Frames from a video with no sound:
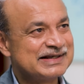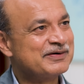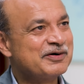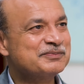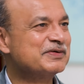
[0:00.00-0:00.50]

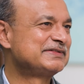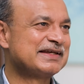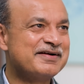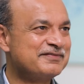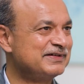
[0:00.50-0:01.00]
Now almost
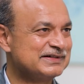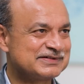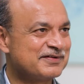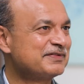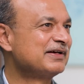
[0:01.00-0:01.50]
every
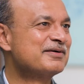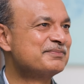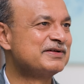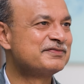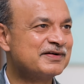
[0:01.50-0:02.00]
software
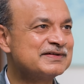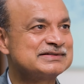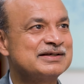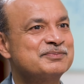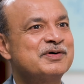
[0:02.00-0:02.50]
company
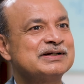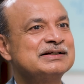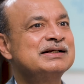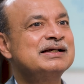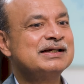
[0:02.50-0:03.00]
follows that model.